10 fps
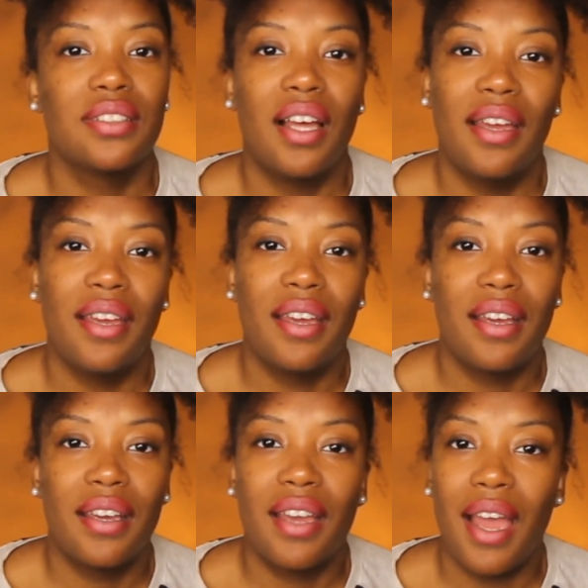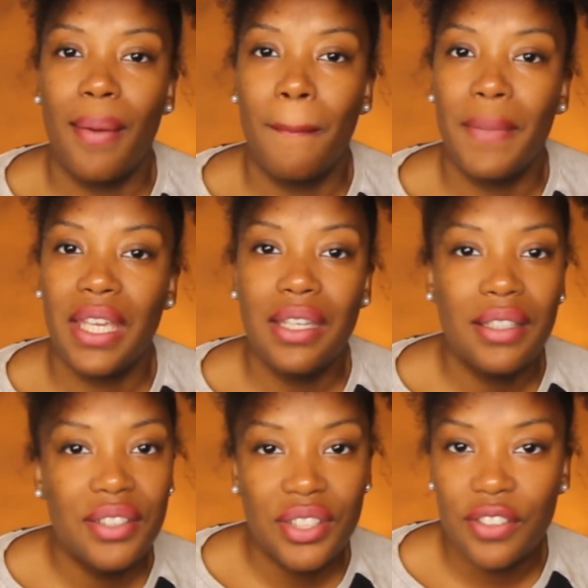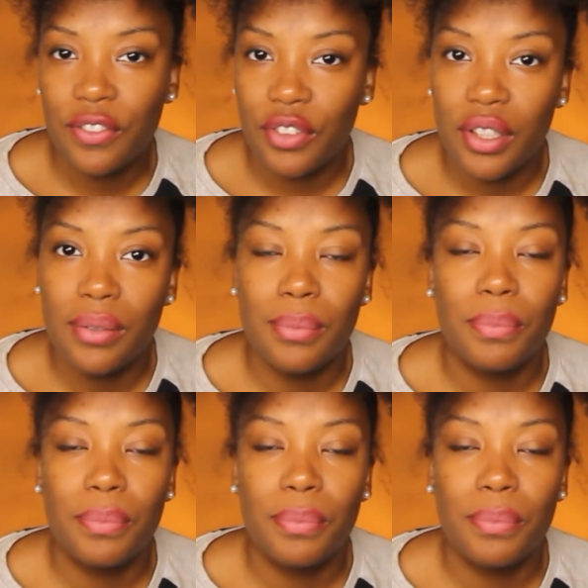Like, I'm eating different.